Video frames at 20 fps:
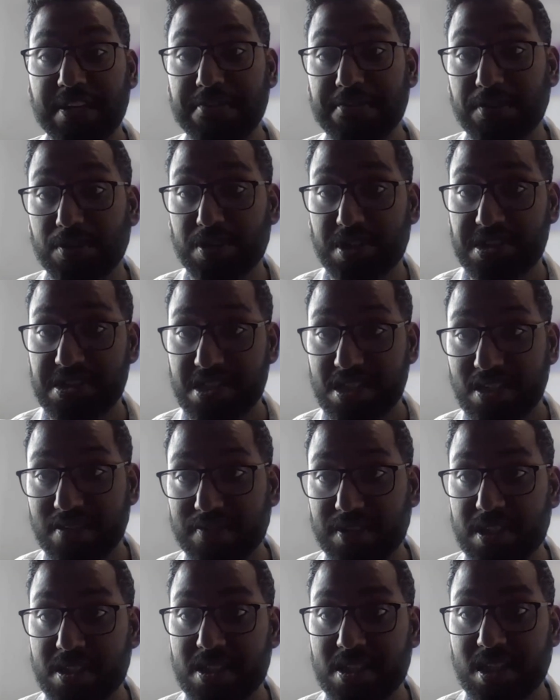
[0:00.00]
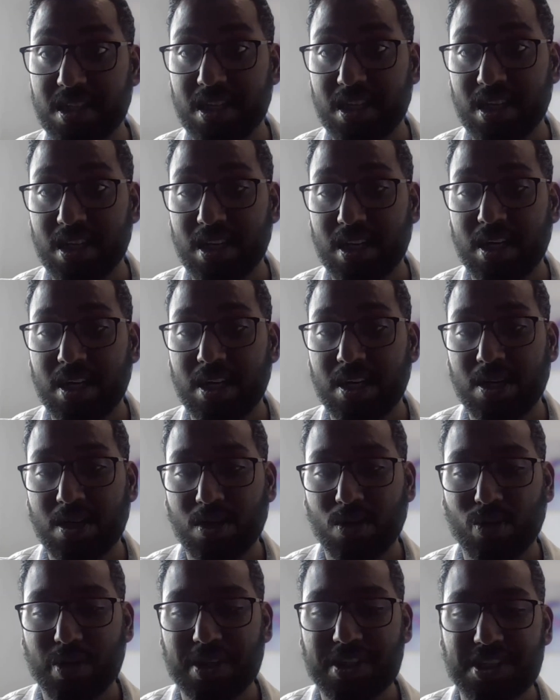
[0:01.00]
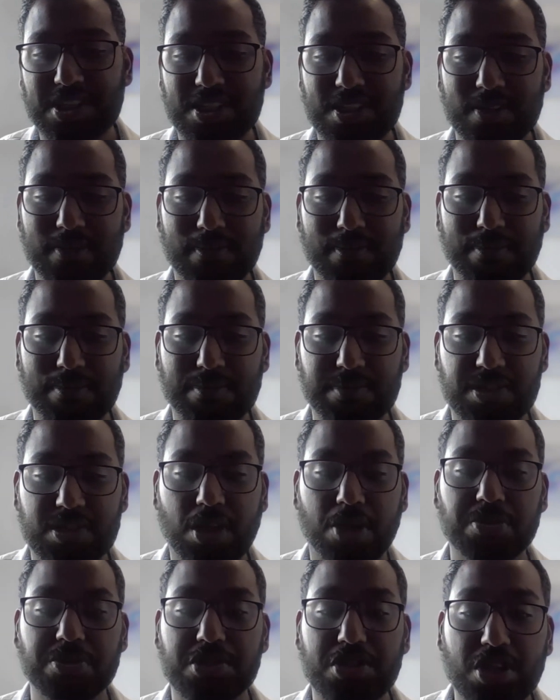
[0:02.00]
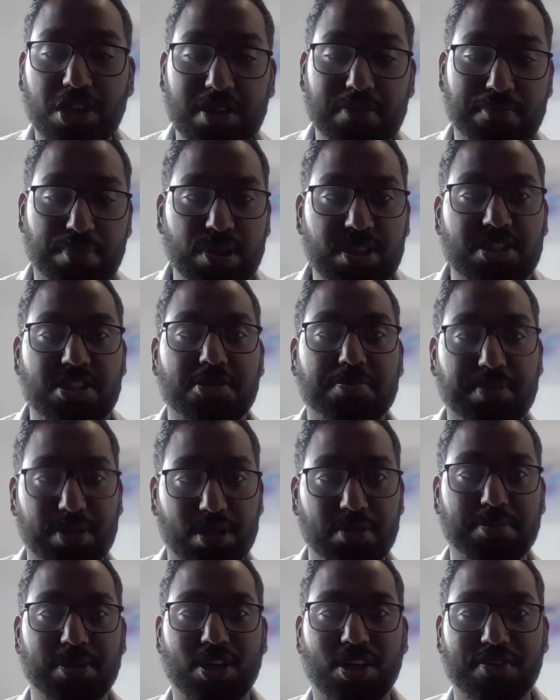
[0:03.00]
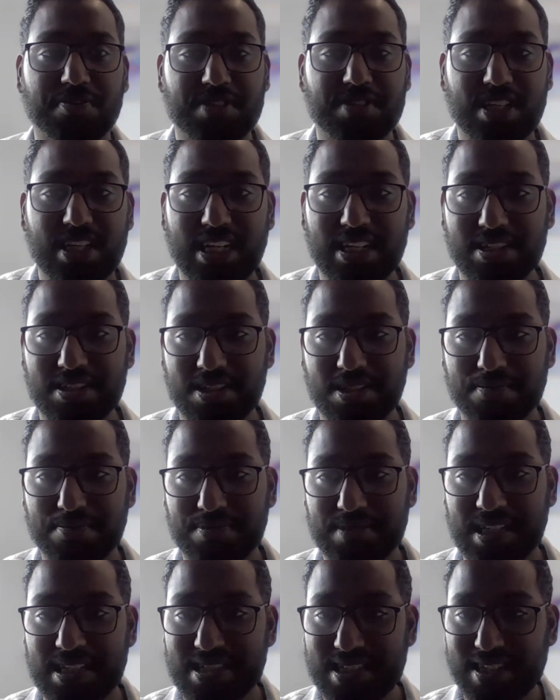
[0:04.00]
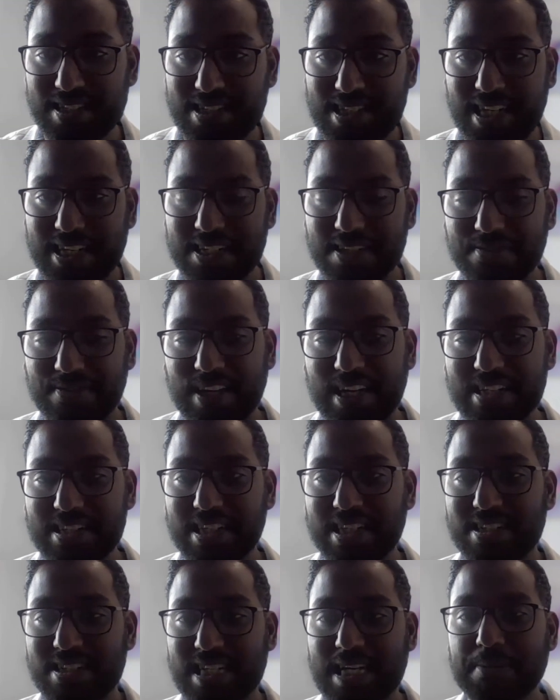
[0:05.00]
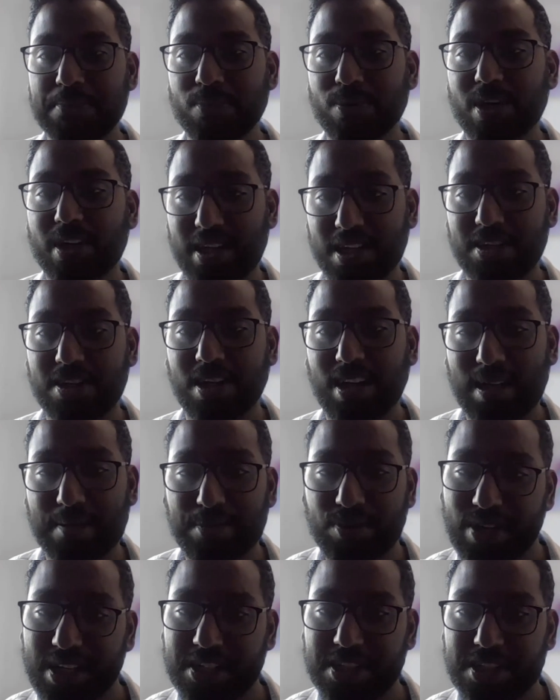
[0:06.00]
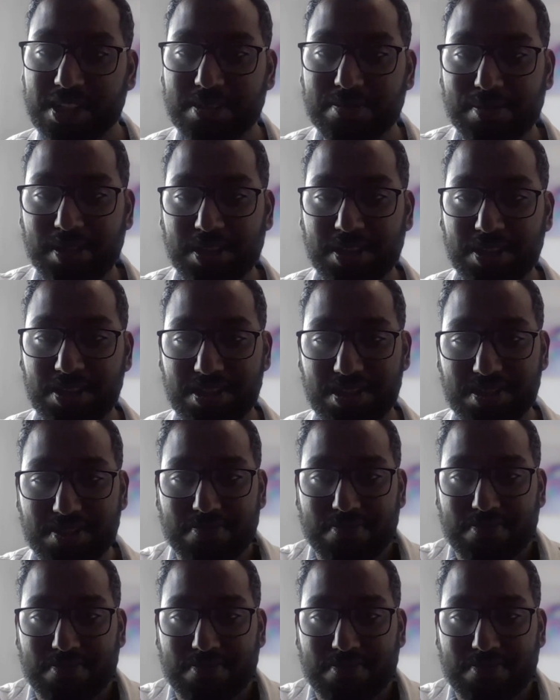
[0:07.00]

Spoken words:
for a service, which sounds good in principle, but often ends up disincentivizing teamwork and collaboration, because,